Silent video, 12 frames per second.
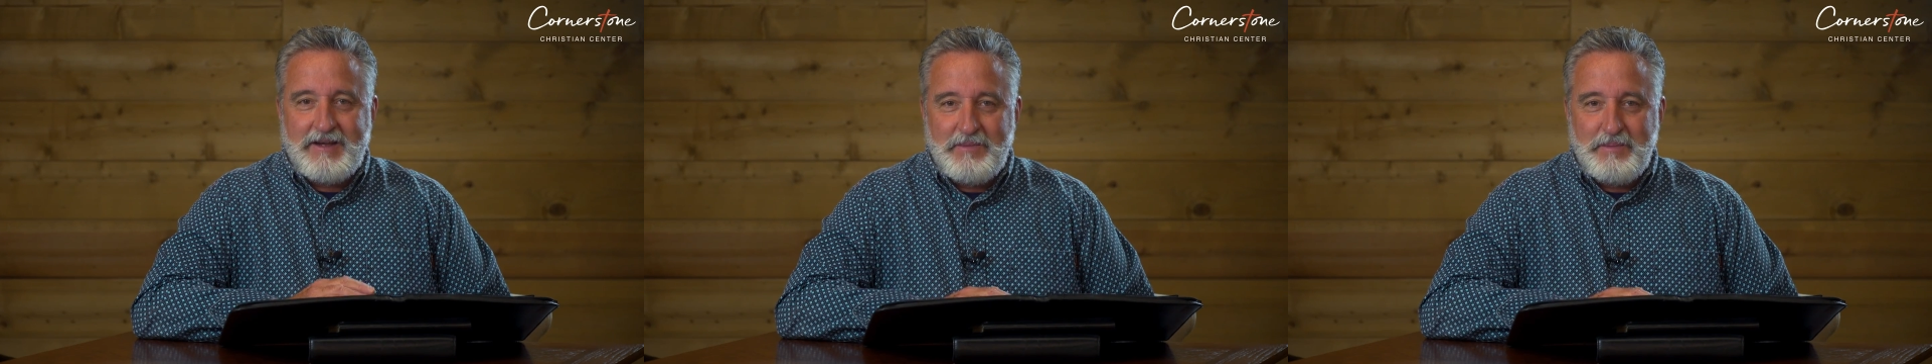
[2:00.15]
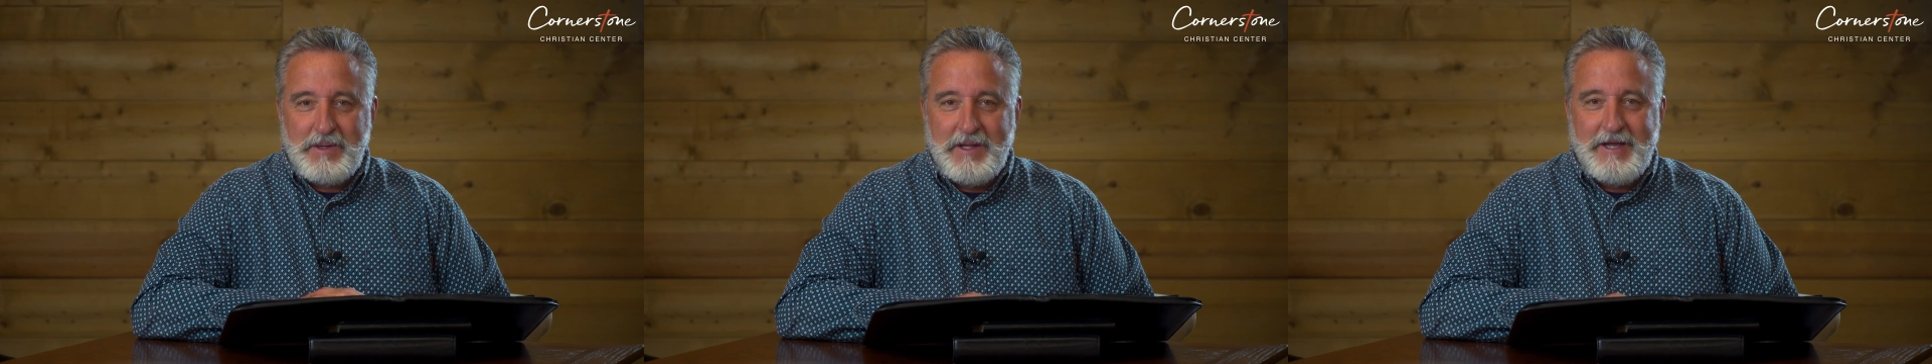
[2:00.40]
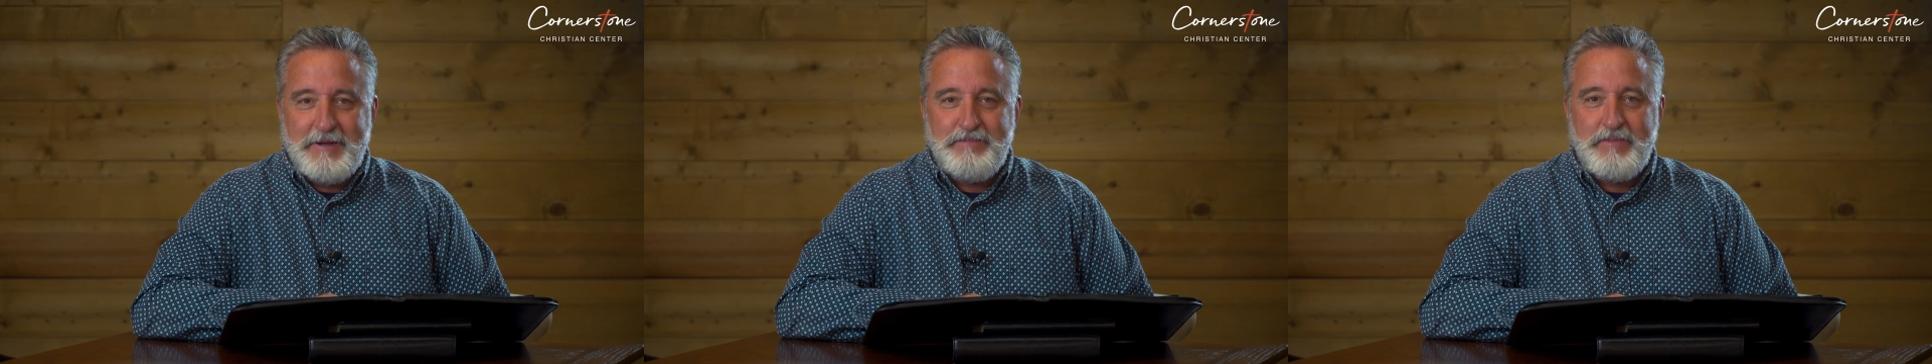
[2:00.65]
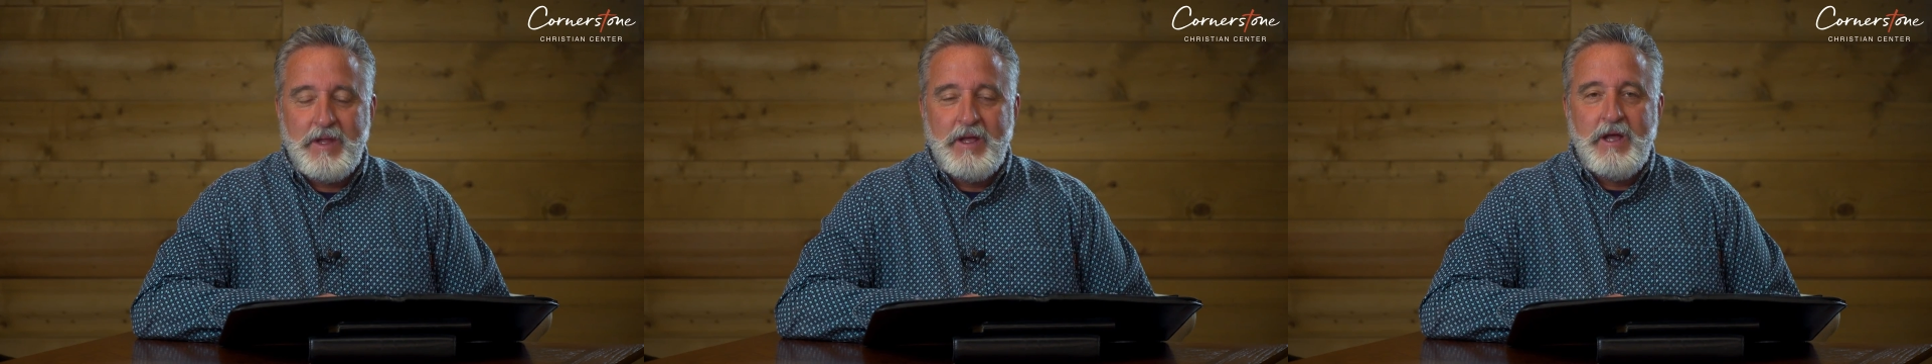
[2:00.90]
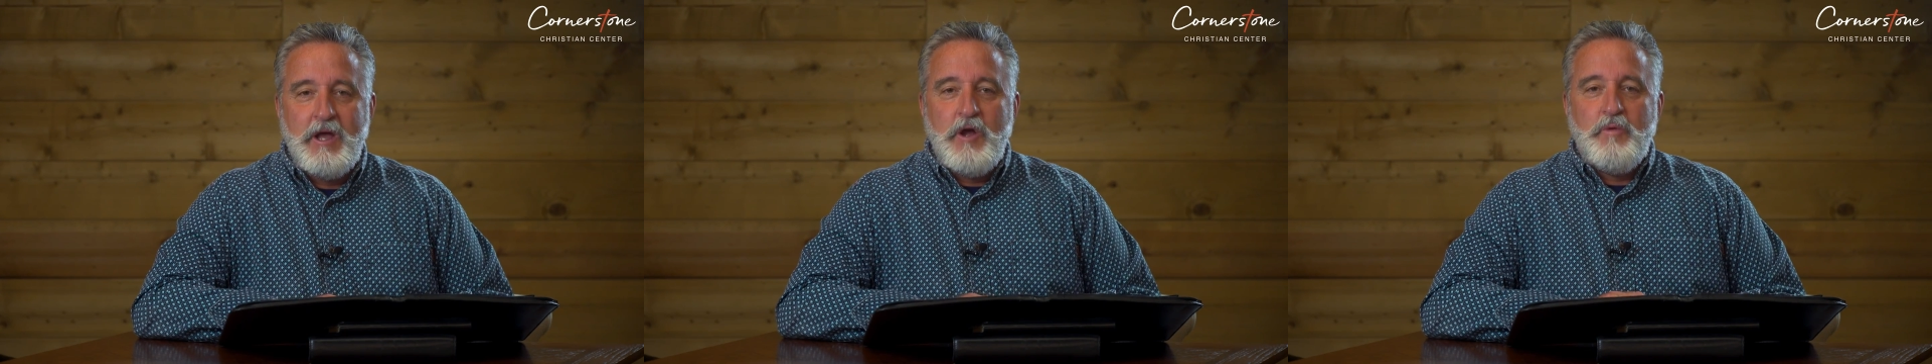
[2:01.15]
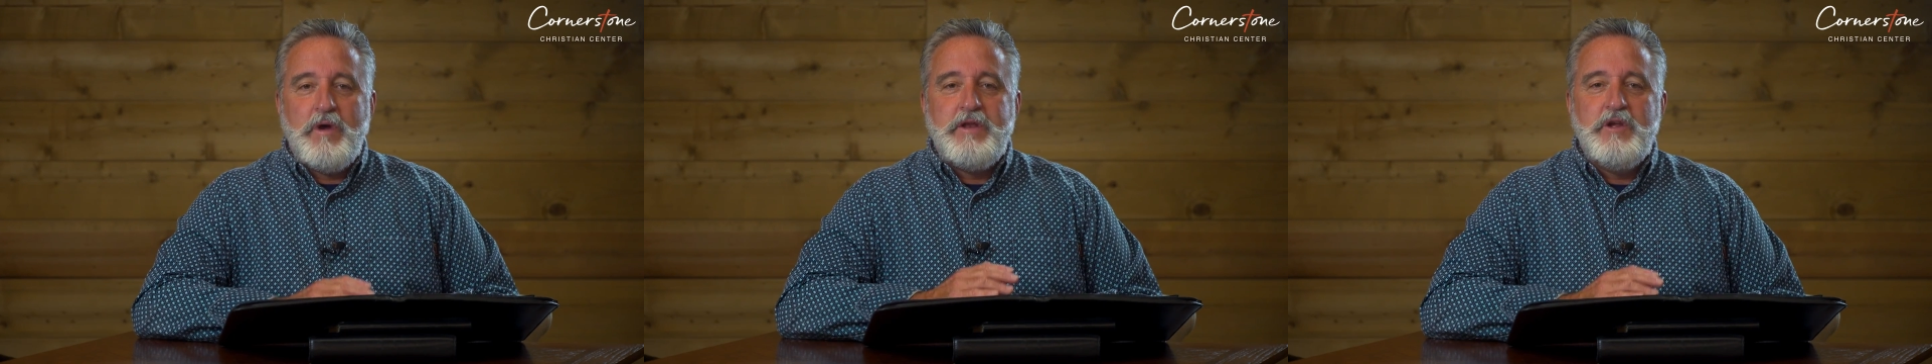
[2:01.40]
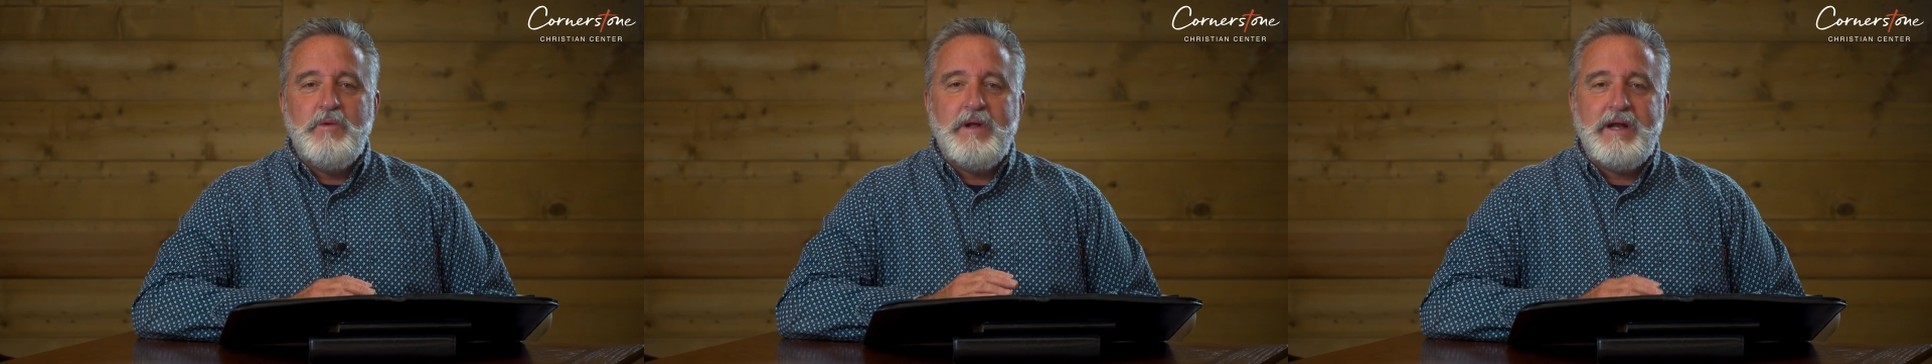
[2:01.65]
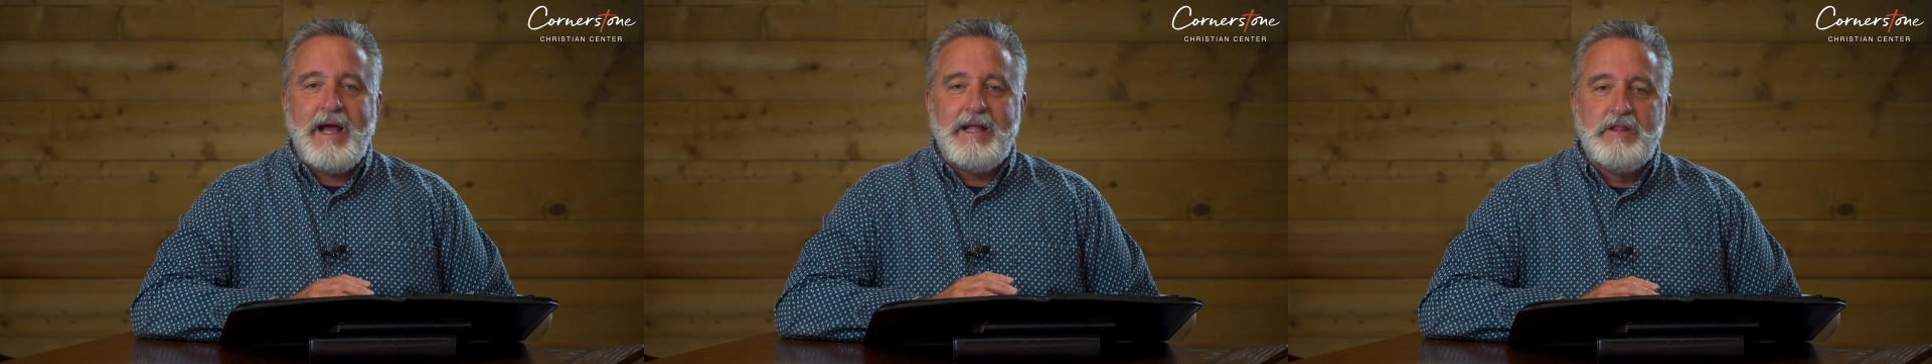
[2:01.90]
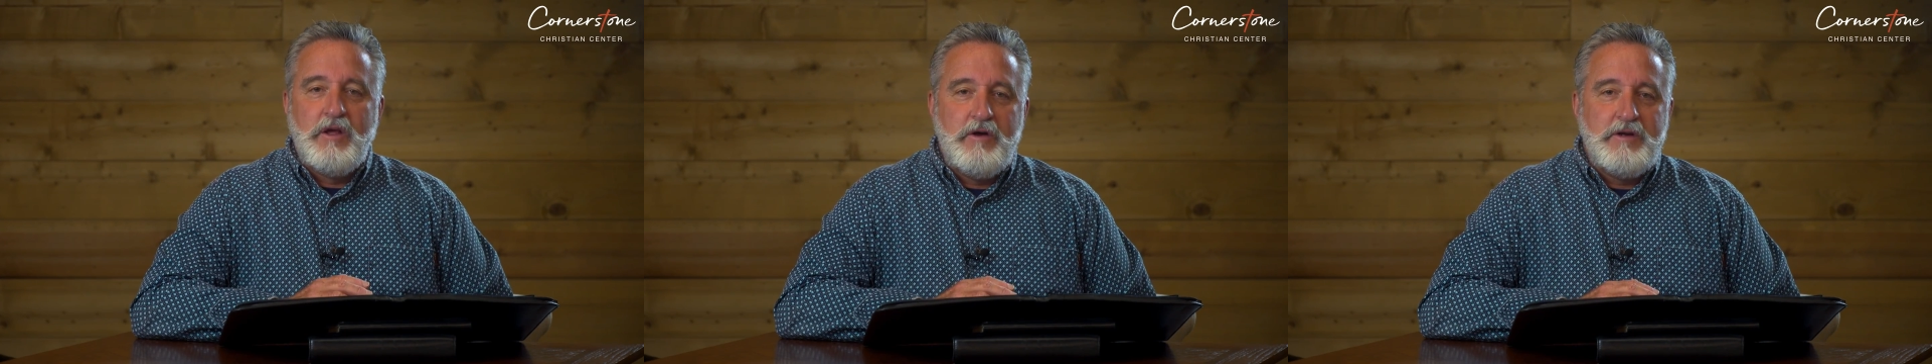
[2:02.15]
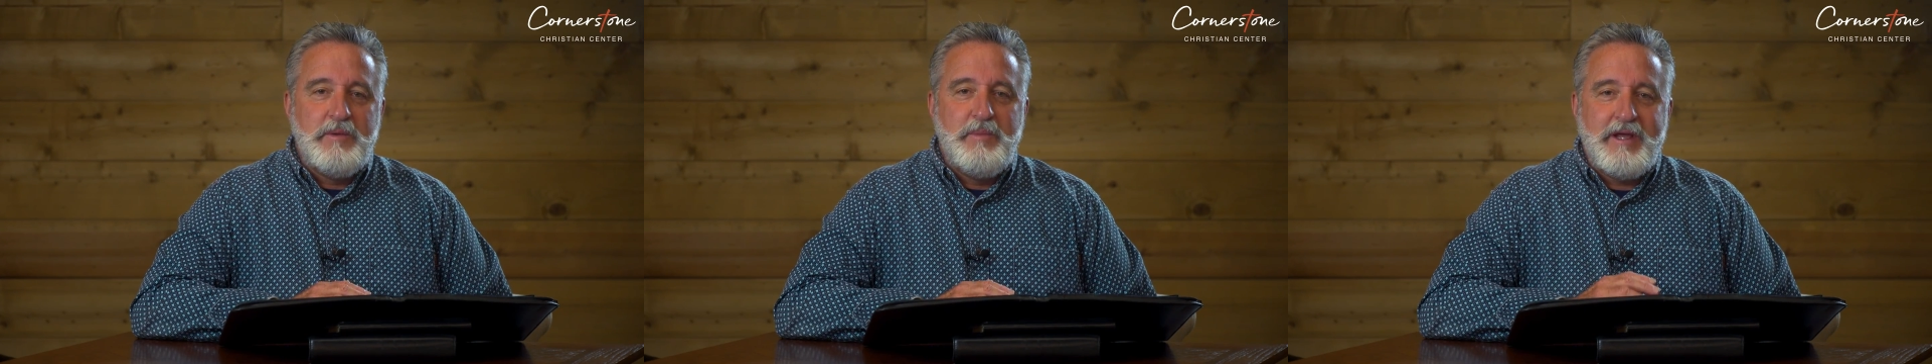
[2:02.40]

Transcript: complete. When you and I learn to